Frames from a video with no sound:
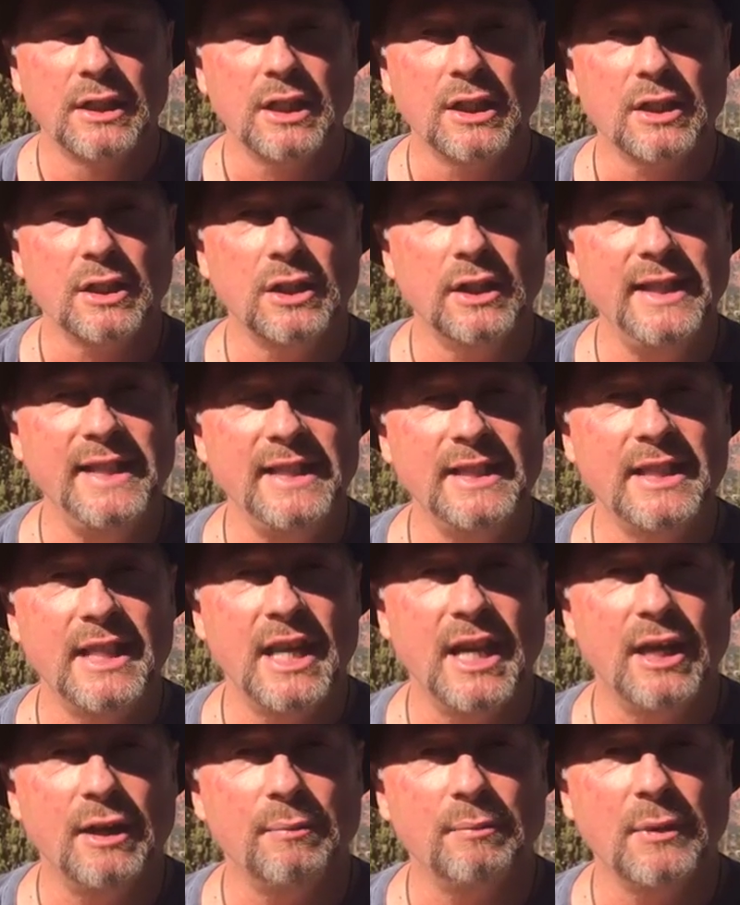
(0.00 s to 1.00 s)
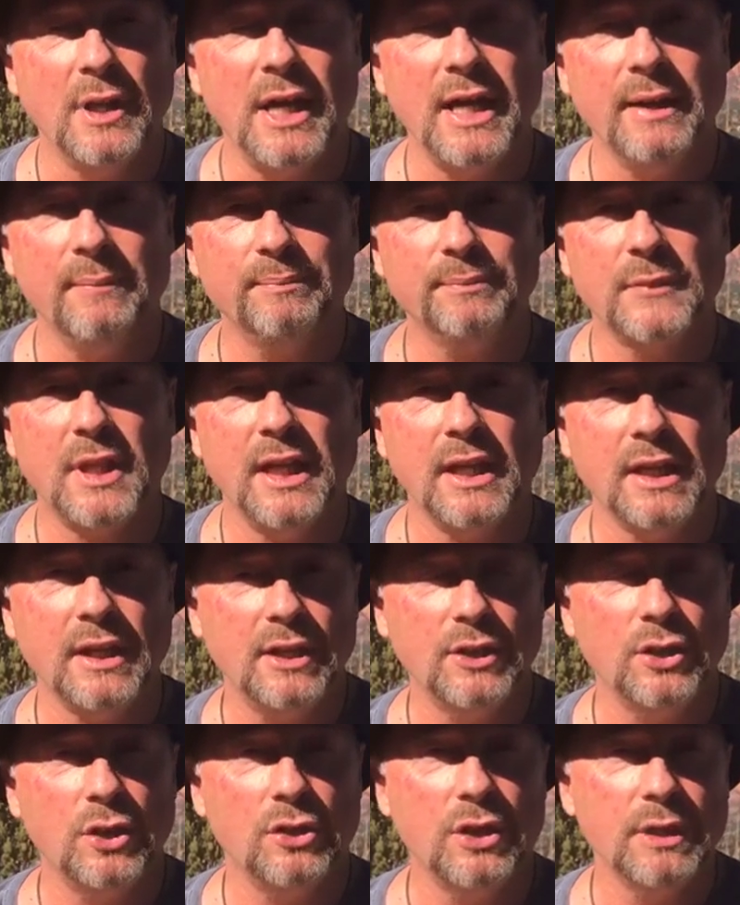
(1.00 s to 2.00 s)
to clean them, like taking
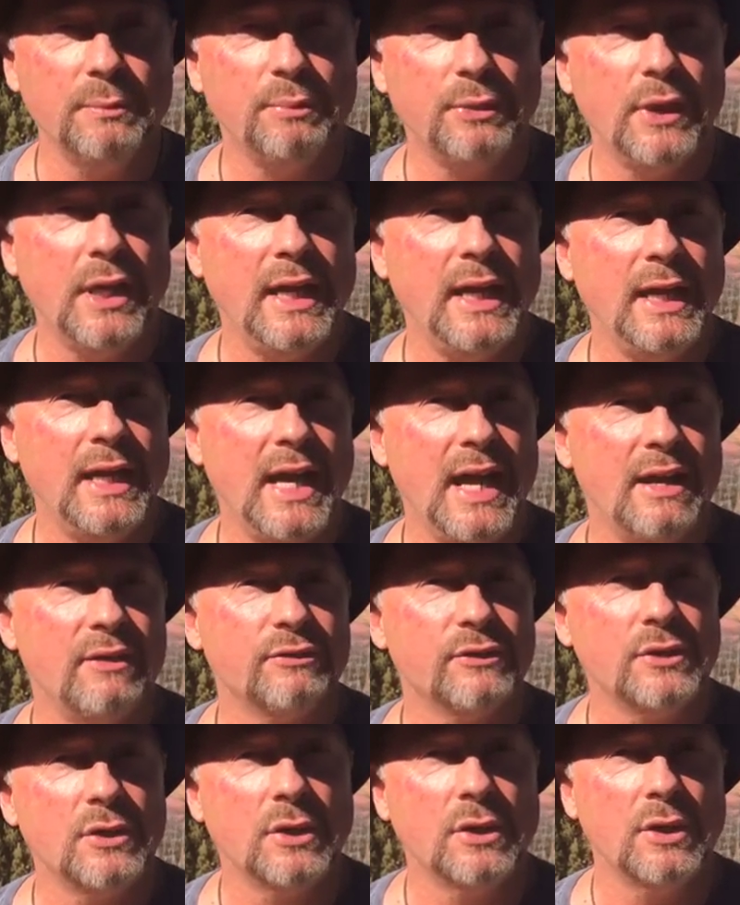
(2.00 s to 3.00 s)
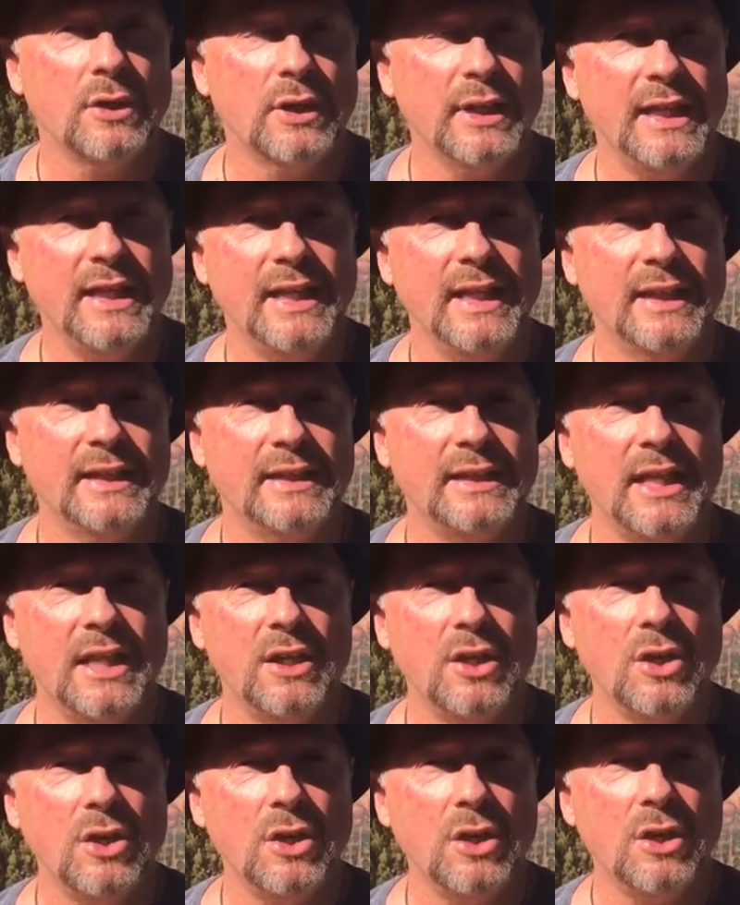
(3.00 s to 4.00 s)
a dirty plate after eating
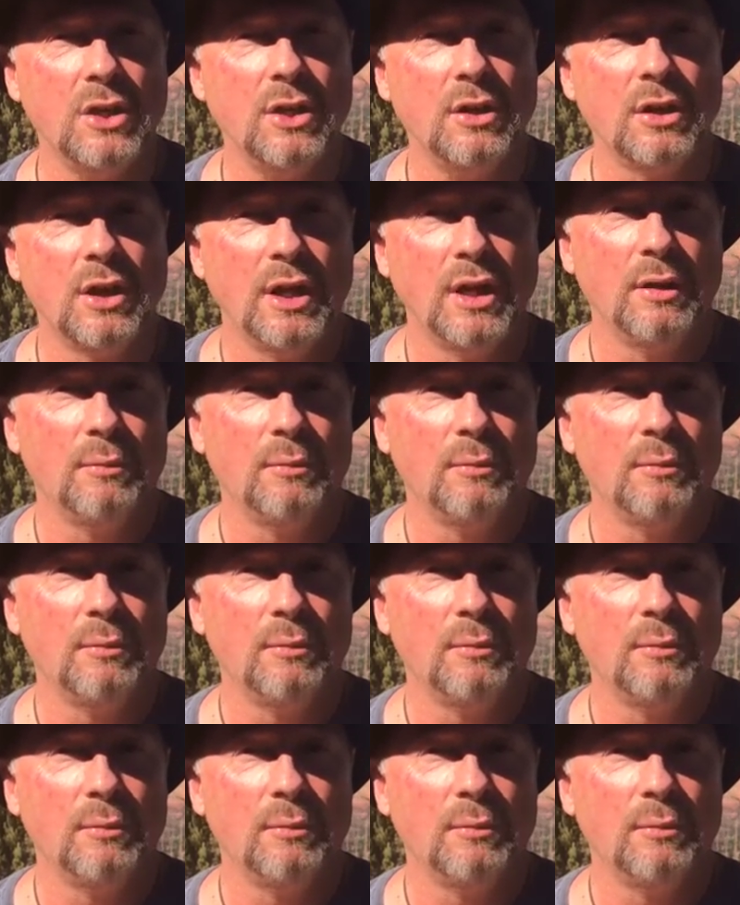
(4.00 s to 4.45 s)
dinner,